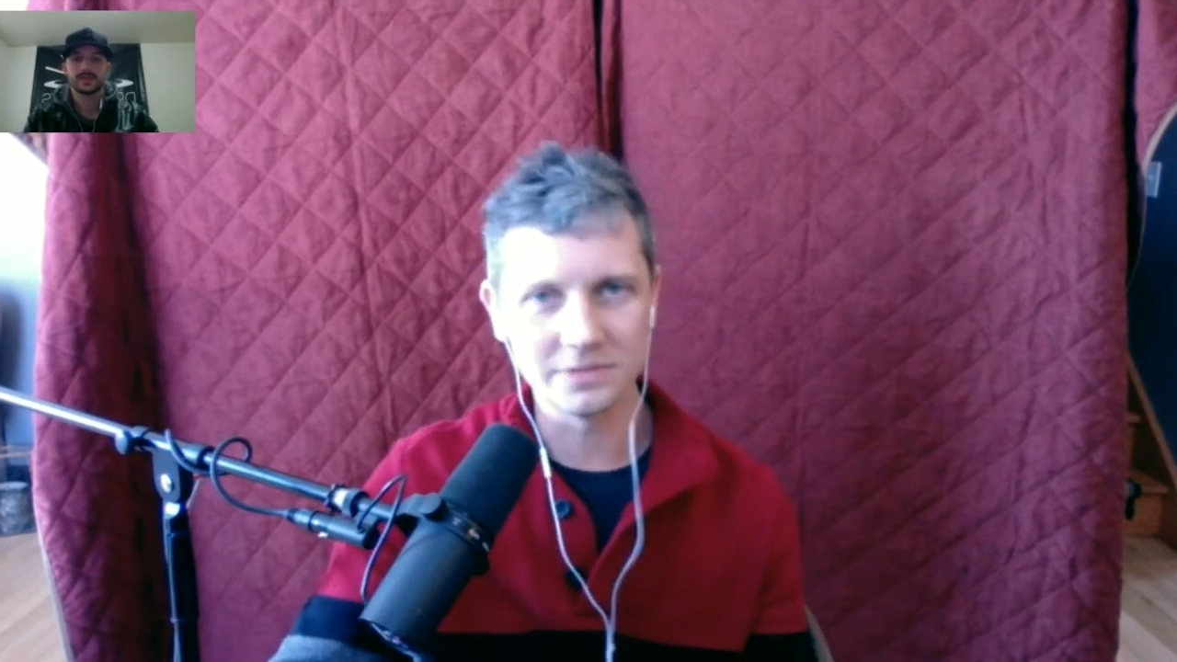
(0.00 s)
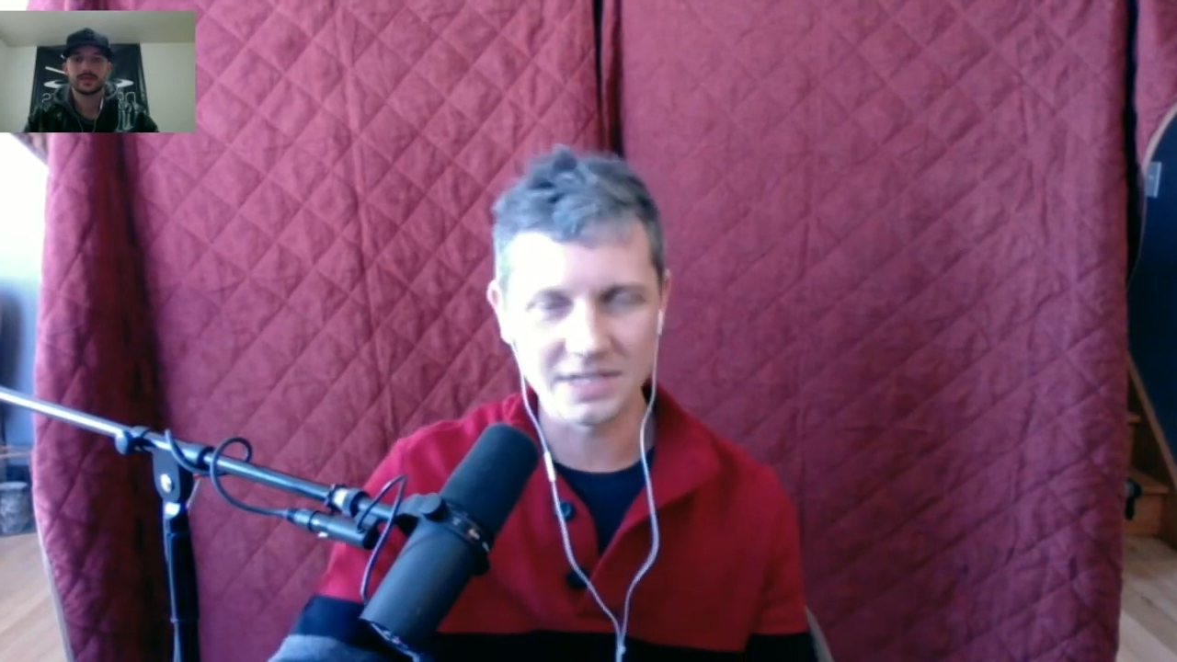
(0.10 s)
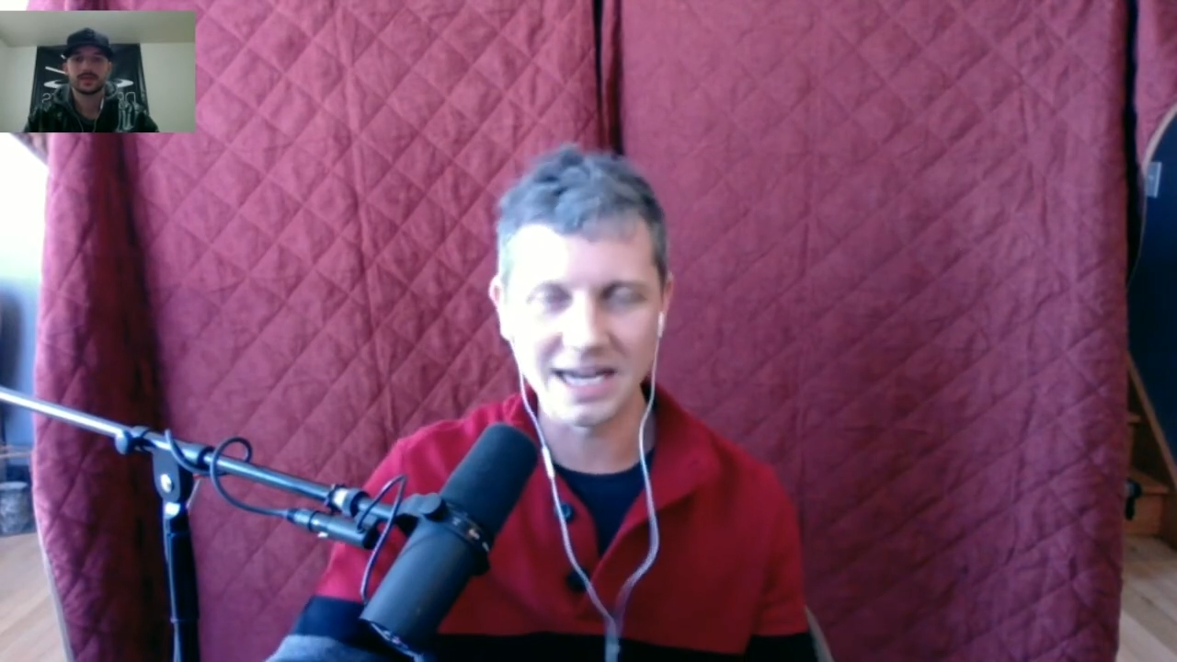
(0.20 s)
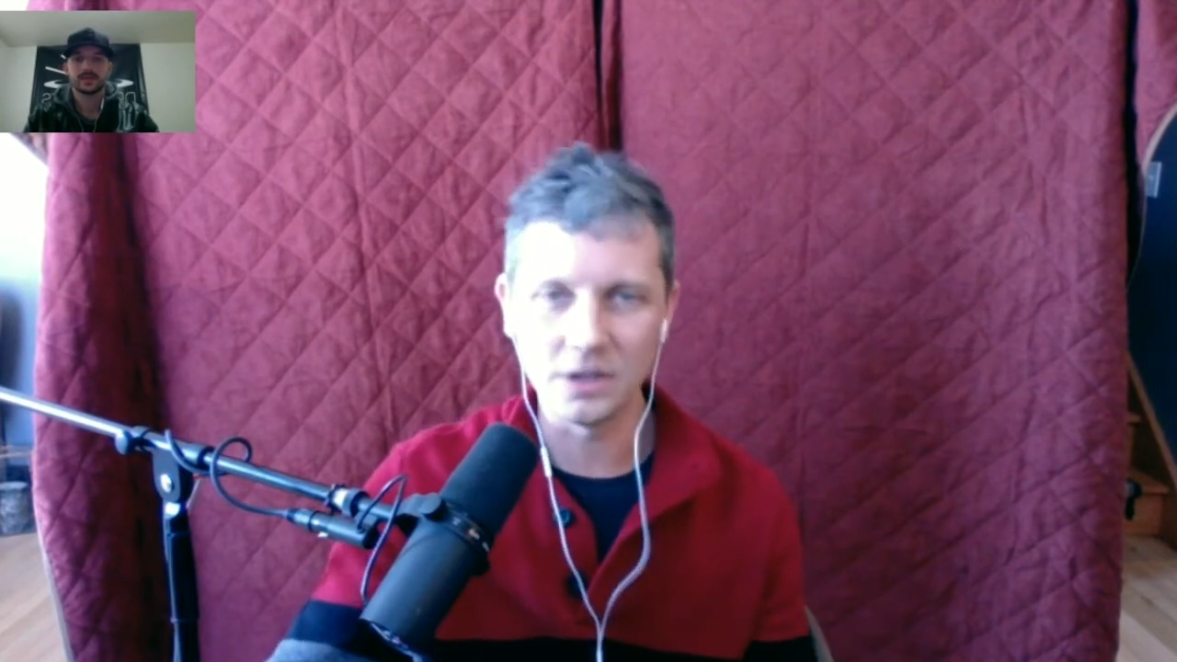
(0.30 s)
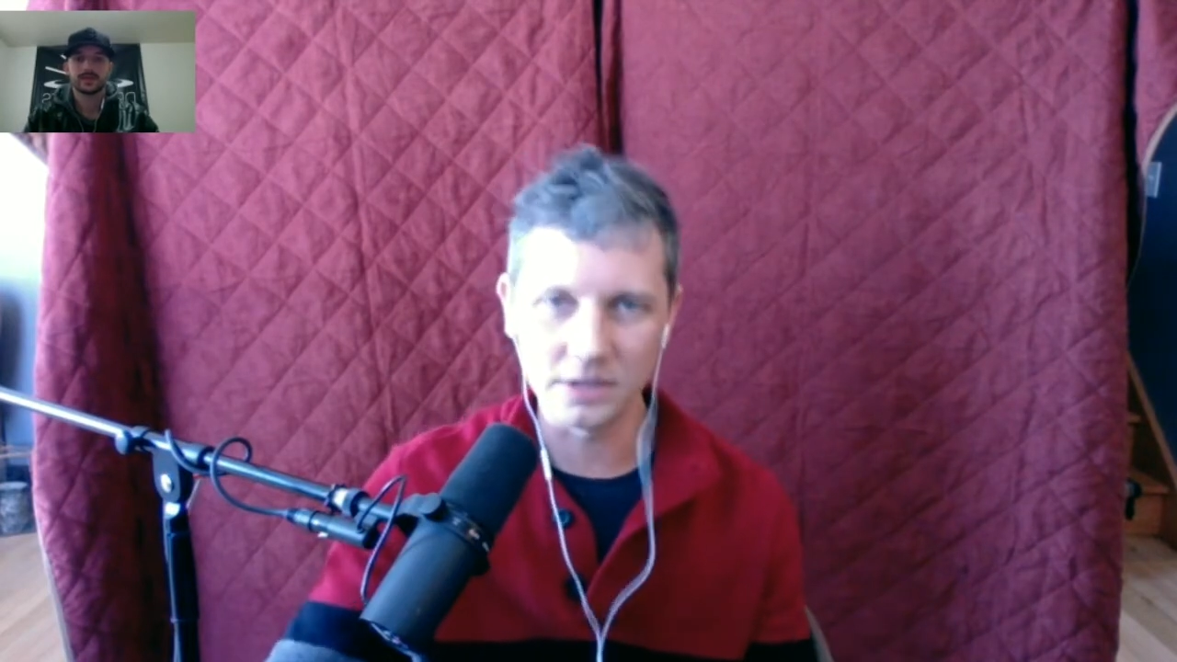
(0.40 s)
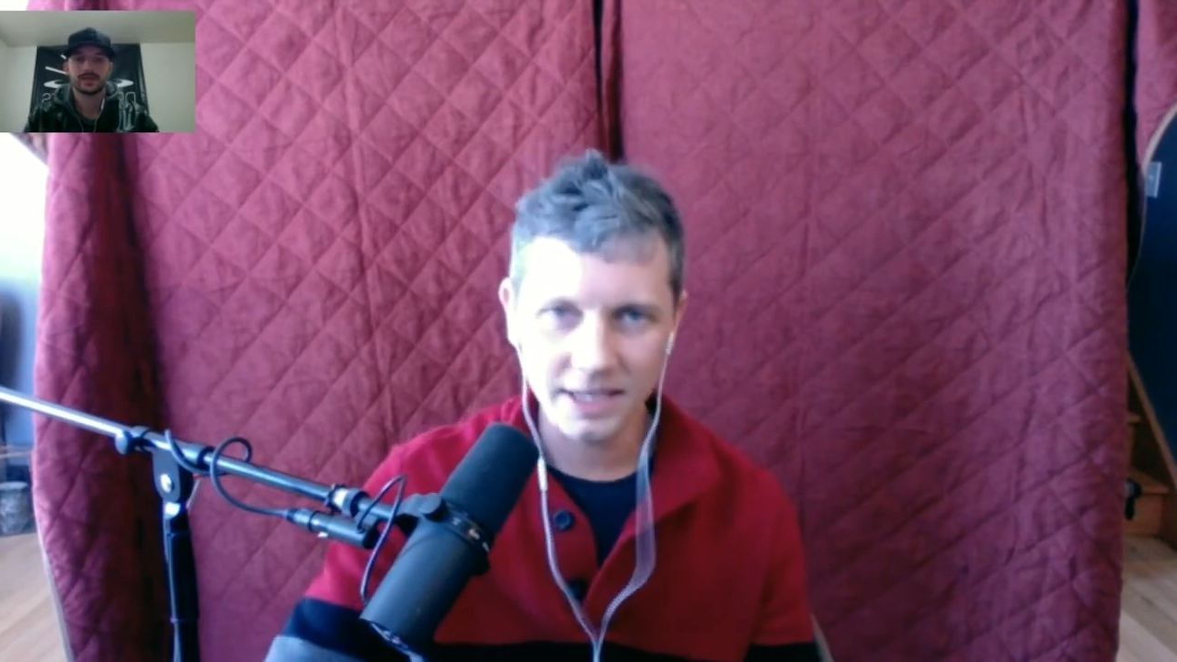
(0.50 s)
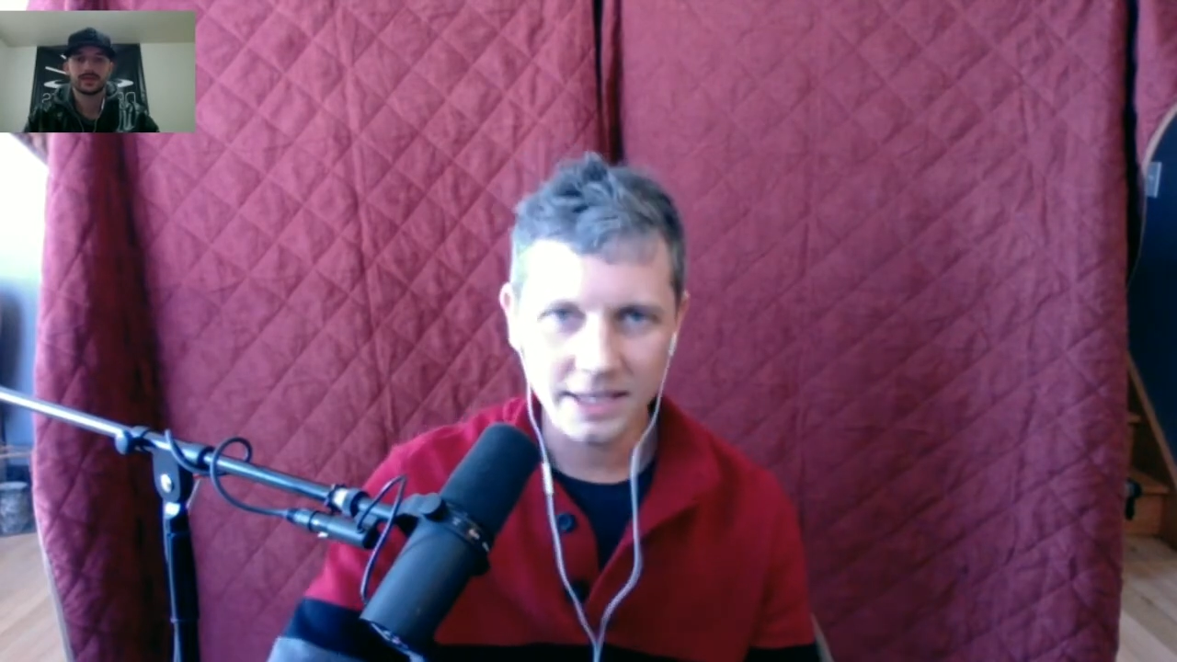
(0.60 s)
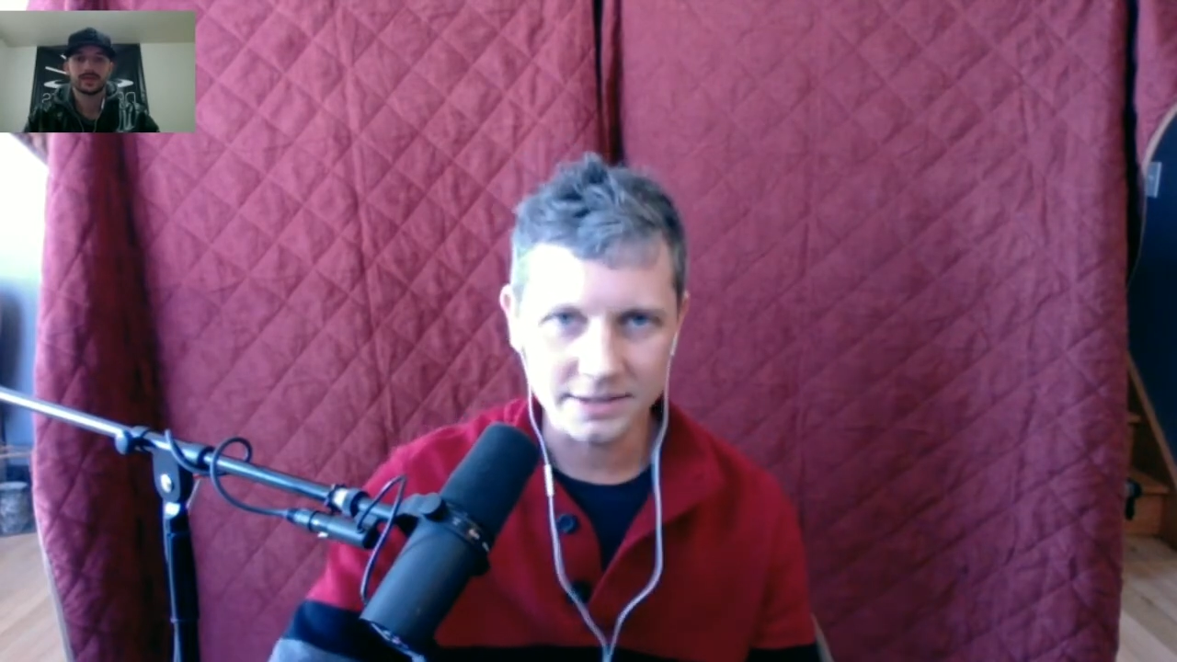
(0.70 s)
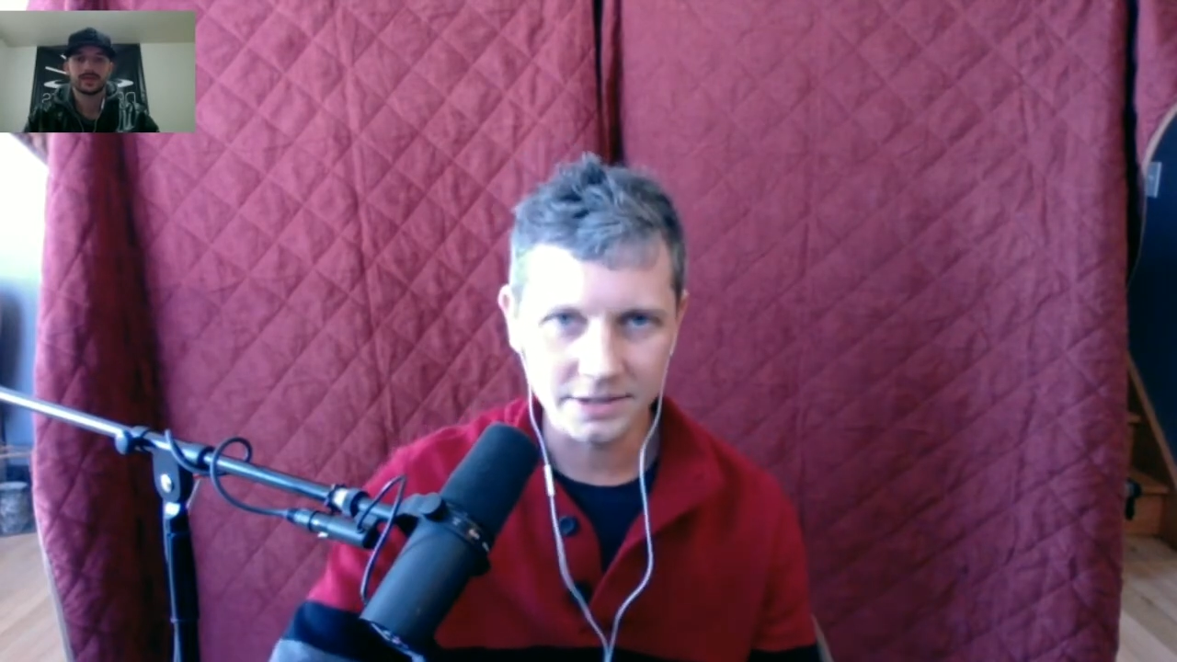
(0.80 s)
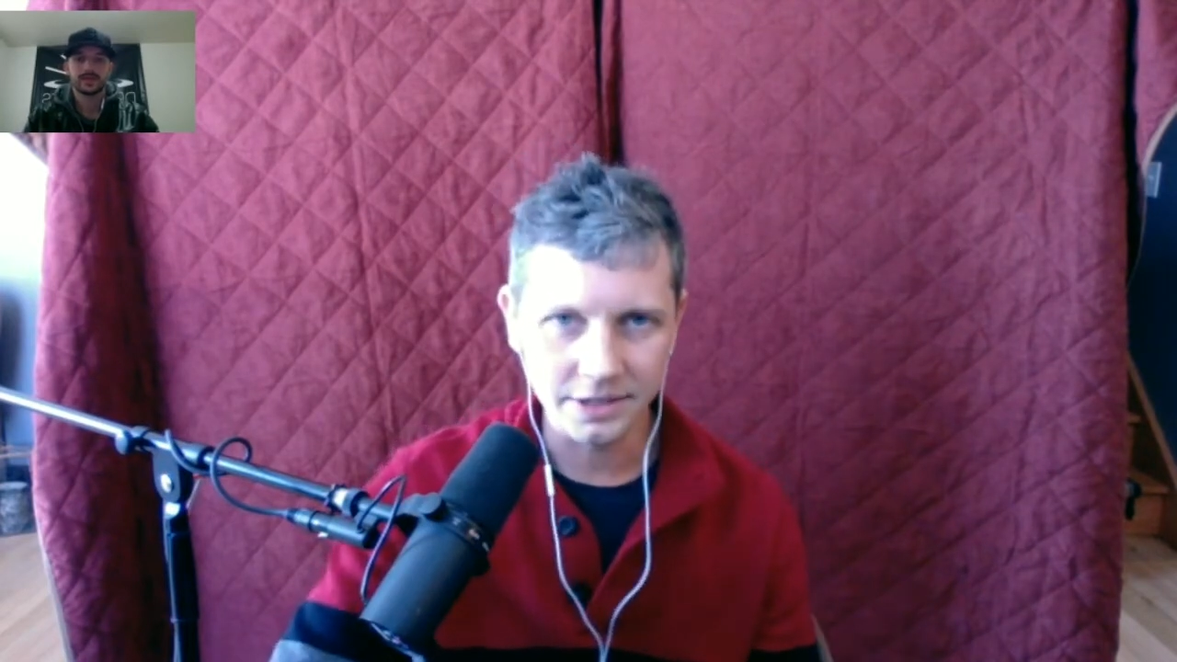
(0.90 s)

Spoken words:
style kits,